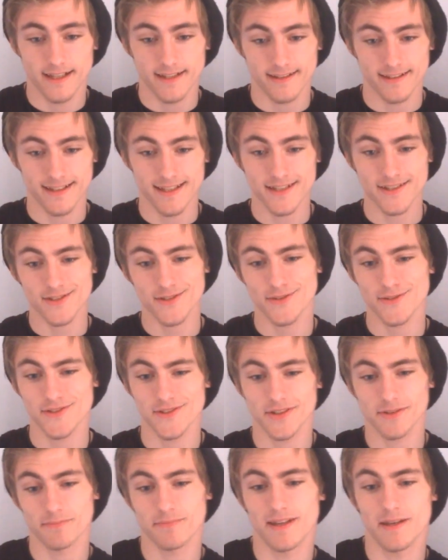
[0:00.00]
The issues
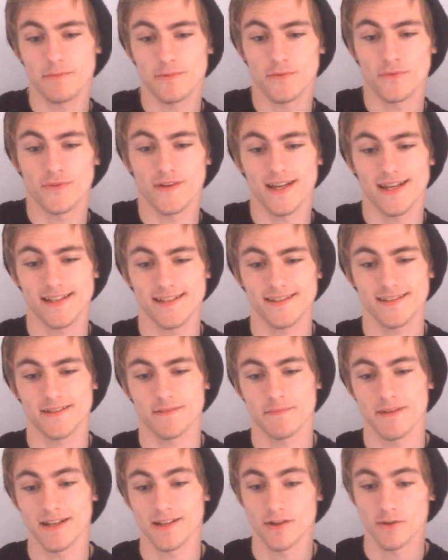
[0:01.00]
young people face
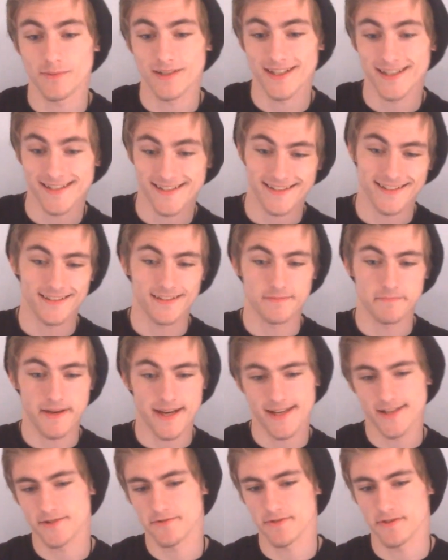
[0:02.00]
may not be considered
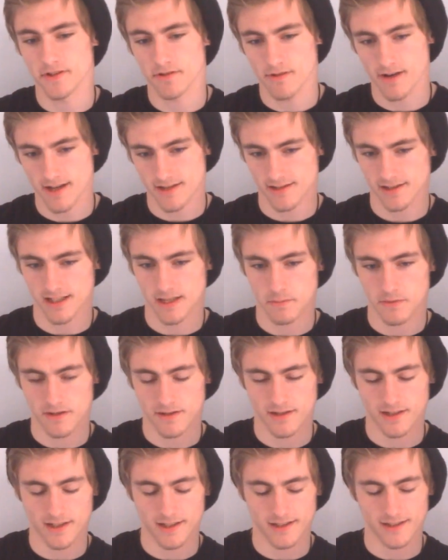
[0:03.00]
major in the grand scheme of
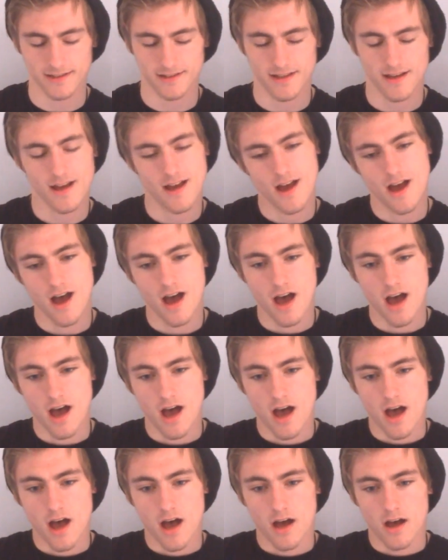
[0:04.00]
things,
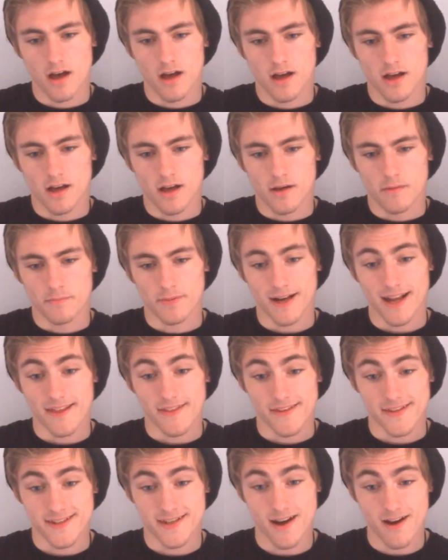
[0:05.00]
but at
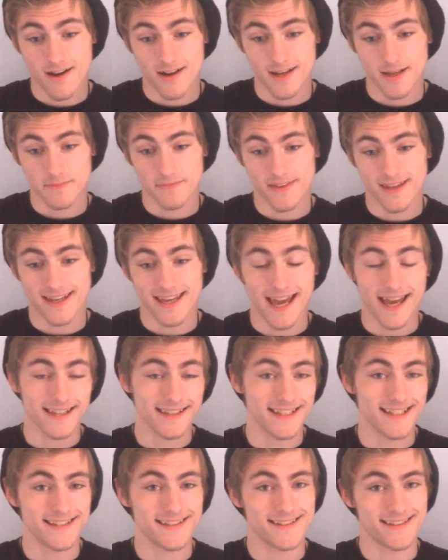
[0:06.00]
the time they can
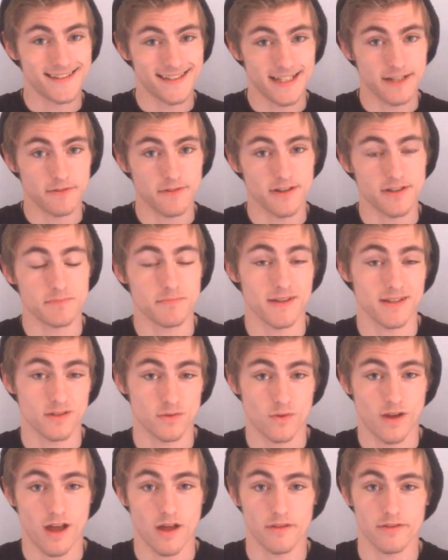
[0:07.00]
lead to serious
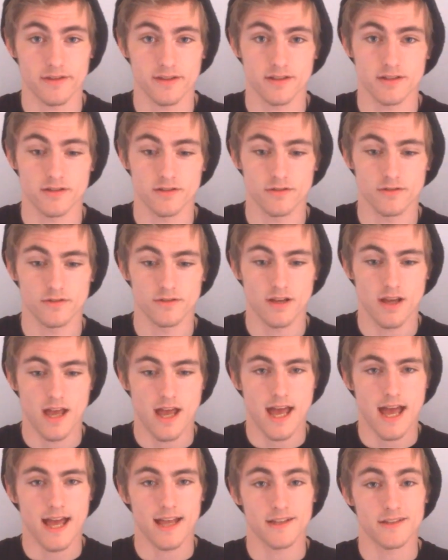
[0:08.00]
mental health issues,
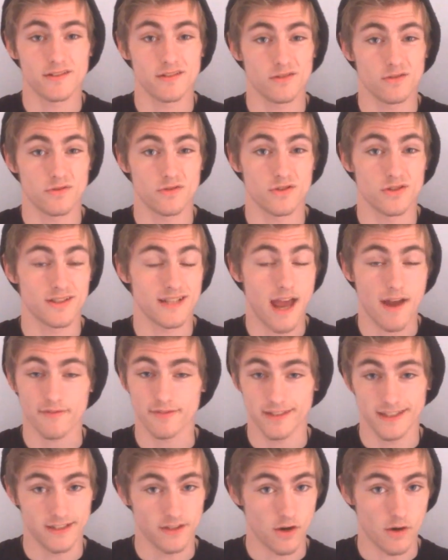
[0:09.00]
and so should
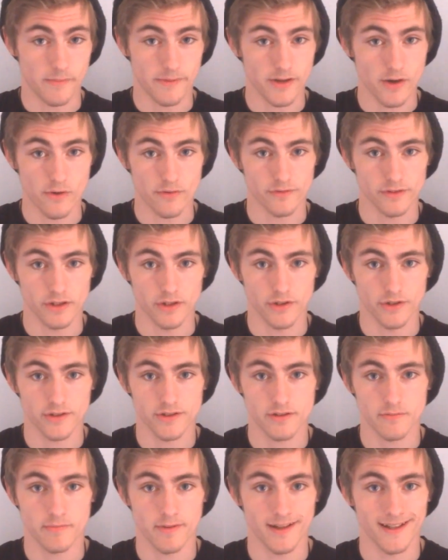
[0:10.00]
definitely not be
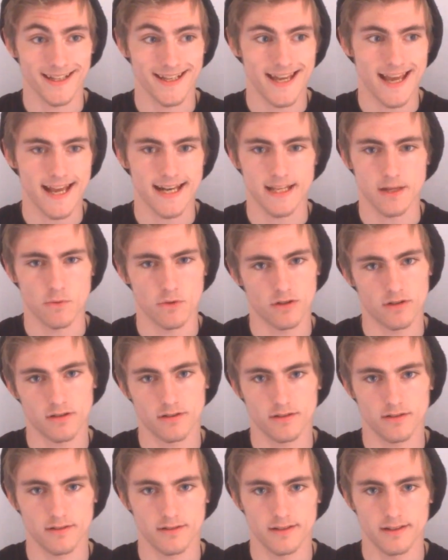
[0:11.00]
overlooked by anyone,
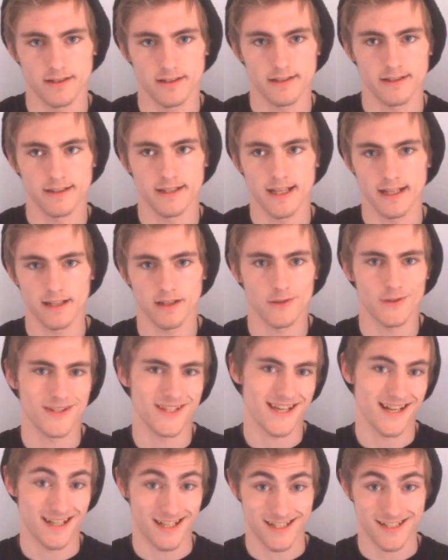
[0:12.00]
let alone the
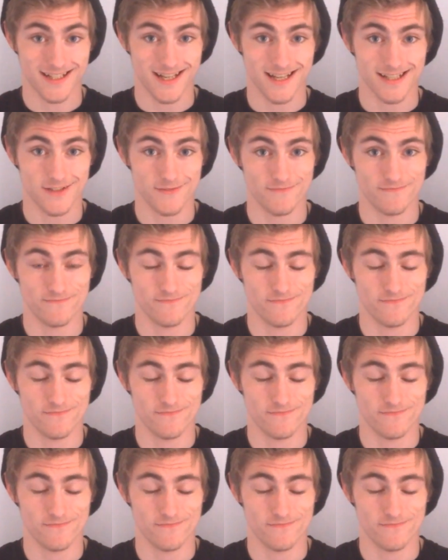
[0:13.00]
NHS.